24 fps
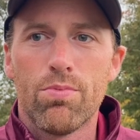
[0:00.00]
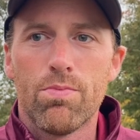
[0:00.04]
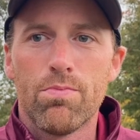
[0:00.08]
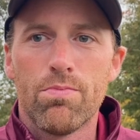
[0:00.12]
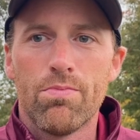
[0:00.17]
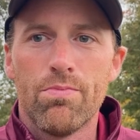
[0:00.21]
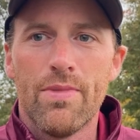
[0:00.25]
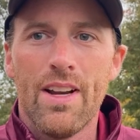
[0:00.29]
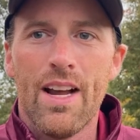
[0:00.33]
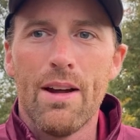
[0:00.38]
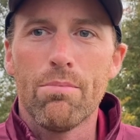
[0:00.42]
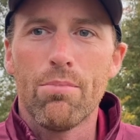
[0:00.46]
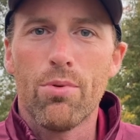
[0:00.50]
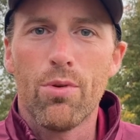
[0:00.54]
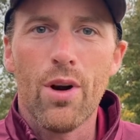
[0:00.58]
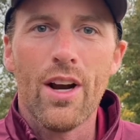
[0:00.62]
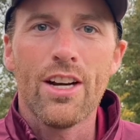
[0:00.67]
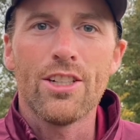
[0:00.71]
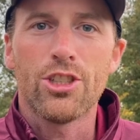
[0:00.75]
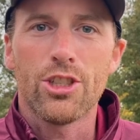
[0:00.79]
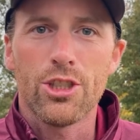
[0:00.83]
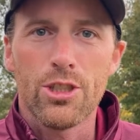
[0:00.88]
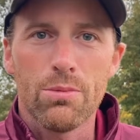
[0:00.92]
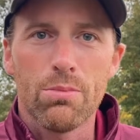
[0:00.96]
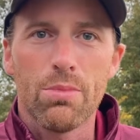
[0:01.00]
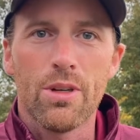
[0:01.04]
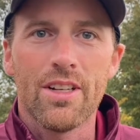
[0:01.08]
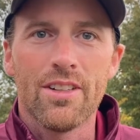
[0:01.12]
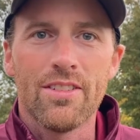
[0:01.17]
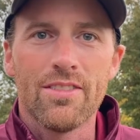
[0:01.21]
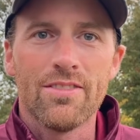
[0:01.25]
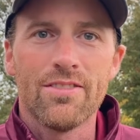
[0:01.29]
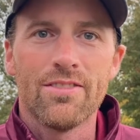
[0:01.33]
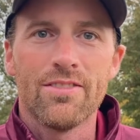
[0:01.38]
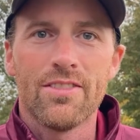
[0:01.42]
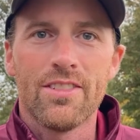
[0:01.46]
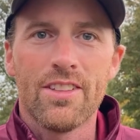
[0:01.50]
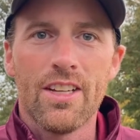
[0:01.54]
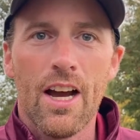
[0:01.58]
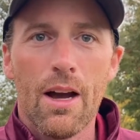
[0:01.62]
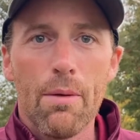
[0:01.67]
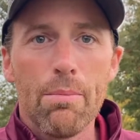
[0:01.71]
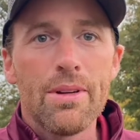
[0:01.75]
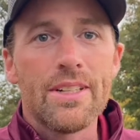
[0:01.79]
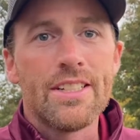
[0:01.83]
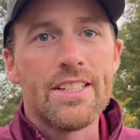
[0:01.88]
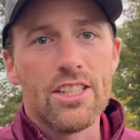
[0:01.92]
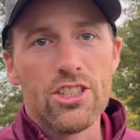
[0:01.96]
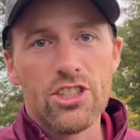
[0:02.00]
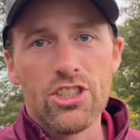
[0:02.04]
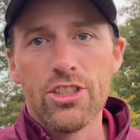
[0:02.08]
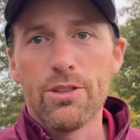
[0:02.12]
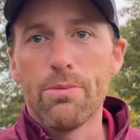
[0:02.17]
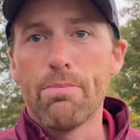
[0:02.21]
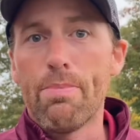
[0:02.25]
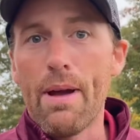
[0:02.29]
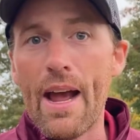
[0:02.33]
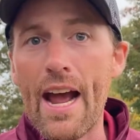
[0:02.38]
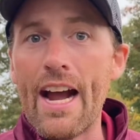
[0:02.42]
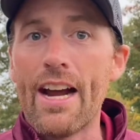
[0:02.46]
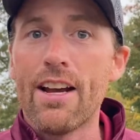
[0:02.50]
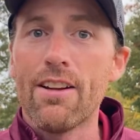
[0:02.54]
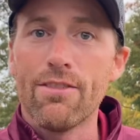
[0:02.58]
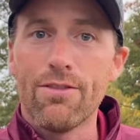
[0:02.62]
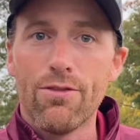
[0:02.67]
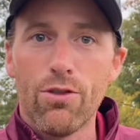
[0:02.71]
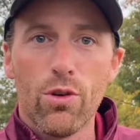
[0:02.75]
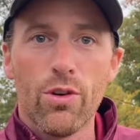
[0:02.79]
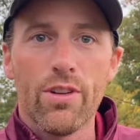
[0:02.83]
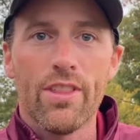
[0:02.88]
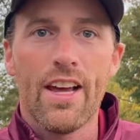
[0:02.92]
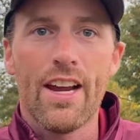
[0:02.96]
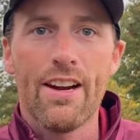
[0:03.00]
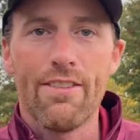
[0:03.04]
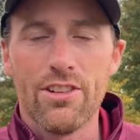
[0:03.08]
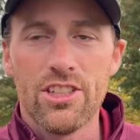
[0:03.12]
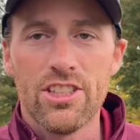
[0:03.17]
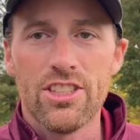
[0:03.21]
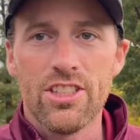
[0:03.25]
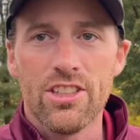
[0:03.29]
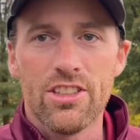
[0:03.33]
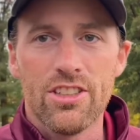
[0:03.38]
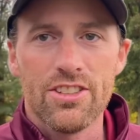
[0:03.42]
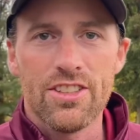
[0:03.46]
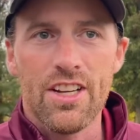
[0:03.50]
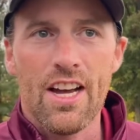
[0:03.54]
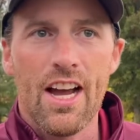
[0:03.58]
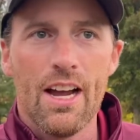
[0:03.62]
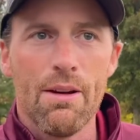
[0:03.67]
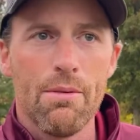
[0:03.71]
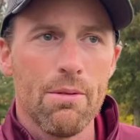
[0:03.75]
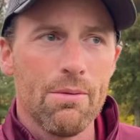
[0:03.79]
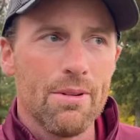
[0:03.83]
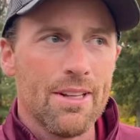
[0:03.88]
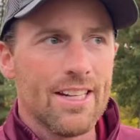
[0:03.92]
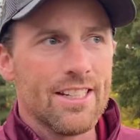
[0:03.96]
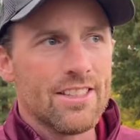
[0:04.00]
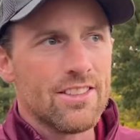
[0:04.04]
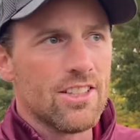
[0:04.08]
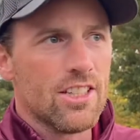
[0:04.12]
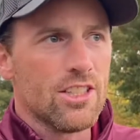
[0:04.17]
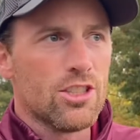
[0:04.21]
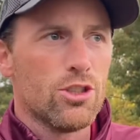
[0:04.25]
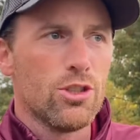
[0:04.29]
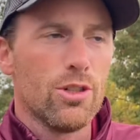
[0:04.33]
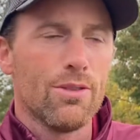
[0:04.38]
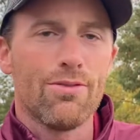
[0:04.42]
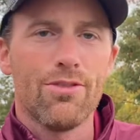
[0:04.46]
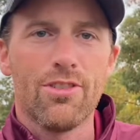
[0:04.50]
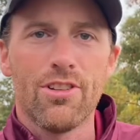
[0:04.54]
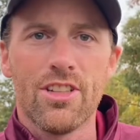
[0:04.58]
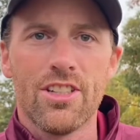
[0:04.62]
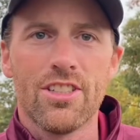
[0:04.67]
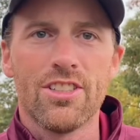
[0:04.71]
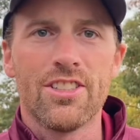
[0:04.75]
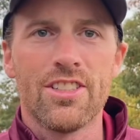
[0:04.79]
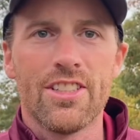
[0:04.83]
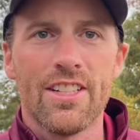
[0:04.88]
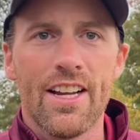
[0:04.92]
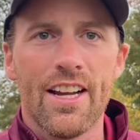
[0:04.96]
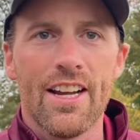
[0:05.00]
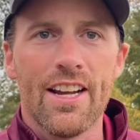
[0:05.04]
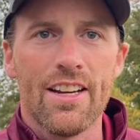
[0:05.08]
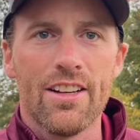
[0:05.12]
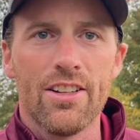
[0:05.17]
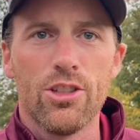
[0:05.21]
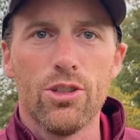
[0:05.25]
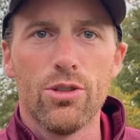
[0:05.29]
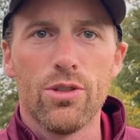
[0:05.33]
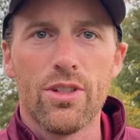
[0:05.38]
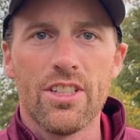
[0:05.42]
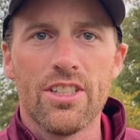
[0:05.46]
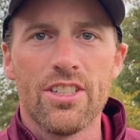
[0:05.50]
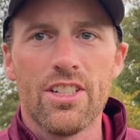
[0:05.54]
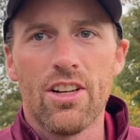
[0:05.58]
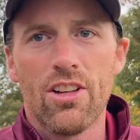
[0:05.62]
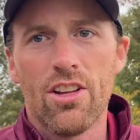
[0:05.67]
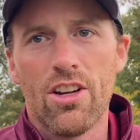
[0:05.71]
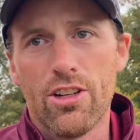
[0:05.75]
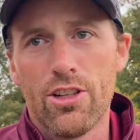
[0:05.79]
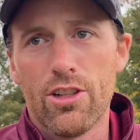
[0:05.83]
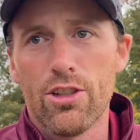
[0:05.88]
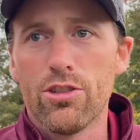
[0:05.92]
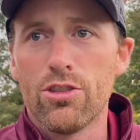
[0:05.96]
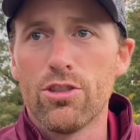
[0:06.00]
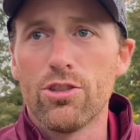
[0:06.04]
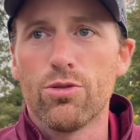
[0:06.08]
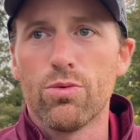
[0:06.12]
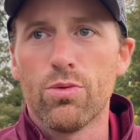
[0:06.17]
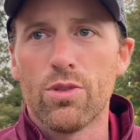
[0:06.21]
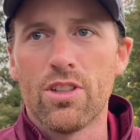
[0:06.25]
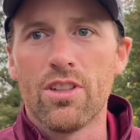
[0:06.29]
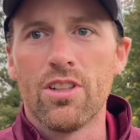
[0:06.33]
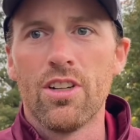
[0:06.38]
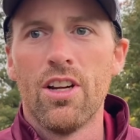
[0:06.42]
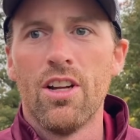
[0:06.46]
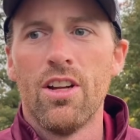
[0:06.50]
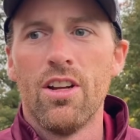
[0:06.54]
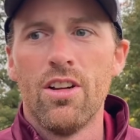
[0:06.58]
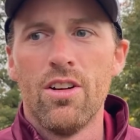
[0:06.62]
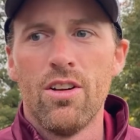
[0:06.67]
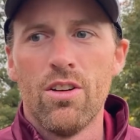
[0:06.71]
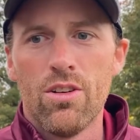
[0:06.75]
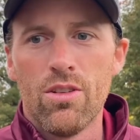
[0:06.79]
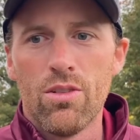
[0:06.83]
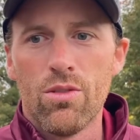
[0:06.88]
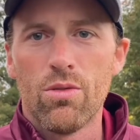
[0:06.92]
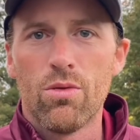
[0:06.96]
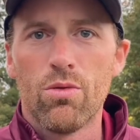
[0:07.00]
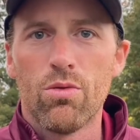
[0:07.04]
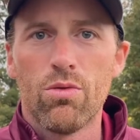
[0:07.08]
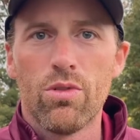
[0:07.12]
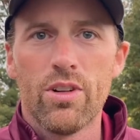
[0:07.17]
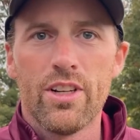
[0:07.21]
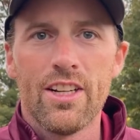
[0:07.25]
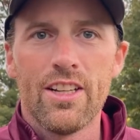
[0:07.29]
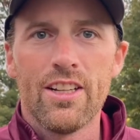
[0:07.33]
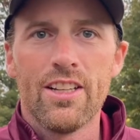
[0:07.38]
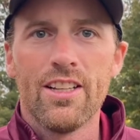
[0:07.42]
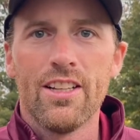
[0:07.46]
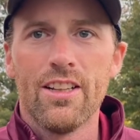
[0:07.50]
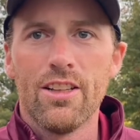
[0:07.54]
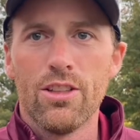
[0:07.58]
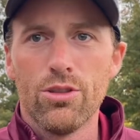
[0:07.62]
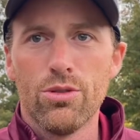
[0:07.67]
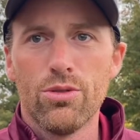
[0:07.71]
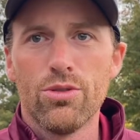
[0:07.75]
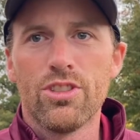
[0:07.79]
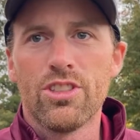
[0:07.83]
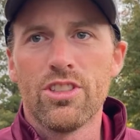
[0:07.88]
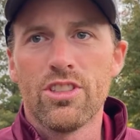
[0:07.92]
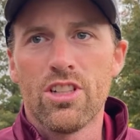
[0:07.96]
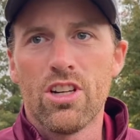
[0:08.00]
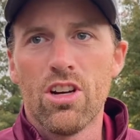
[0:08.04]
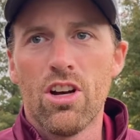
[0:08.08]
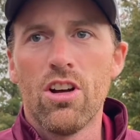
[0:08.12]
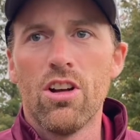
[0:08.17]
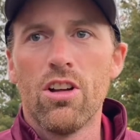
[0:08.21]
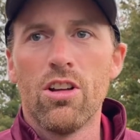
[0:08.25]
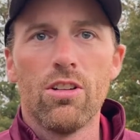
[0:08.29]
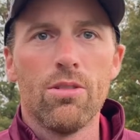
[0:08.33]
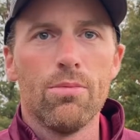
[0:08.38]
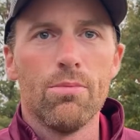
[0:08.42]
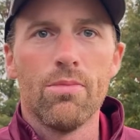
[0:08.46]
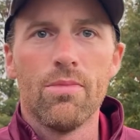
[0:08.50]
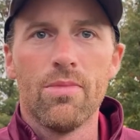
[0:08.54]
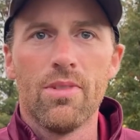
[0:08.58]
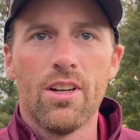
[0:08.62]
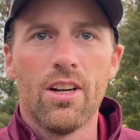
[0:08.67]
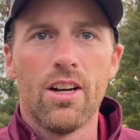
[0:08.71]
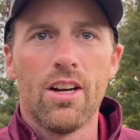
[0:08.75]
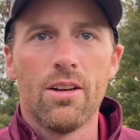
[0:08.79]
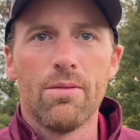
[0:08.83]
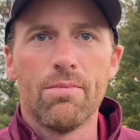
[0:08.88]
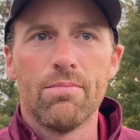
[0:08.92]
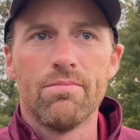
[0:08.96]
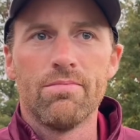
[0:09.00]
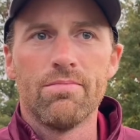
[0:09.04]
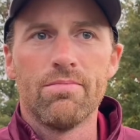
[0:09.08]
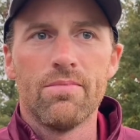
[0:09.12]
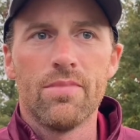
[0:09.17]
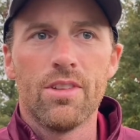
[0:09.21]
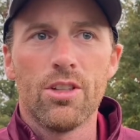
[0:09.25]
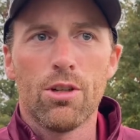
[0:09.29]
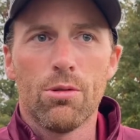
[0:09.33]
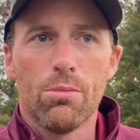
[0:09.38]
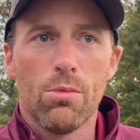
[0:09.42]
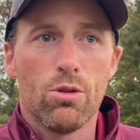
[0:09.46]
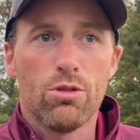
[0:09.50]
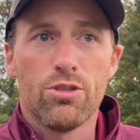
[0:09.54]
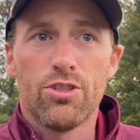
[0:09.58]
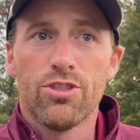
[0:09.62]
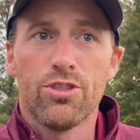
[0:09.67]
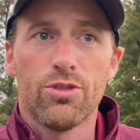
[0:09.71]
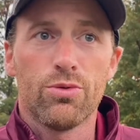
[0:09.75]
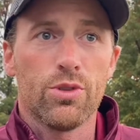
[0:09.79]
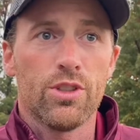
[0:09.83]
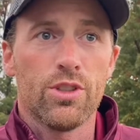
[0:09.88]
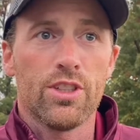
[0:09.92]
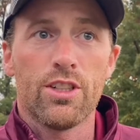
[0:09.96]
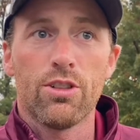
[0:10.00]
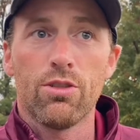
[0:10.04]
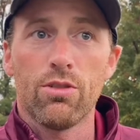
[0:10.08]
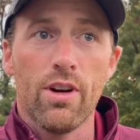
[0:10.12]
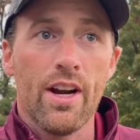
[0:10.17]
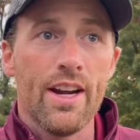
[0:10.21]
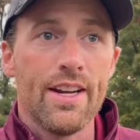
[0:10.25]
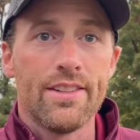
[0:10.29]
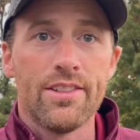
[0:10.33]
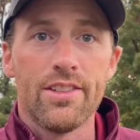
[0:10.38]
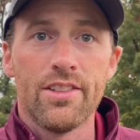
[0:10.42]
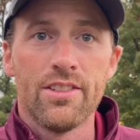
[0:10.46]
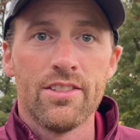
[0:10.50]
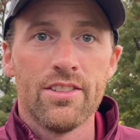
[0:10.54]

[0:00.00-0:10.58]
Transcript: not pressure, but competition back and forth every single time, that sets you up for this today. And You could tell our girls were really loose and calm. Their emotions were great.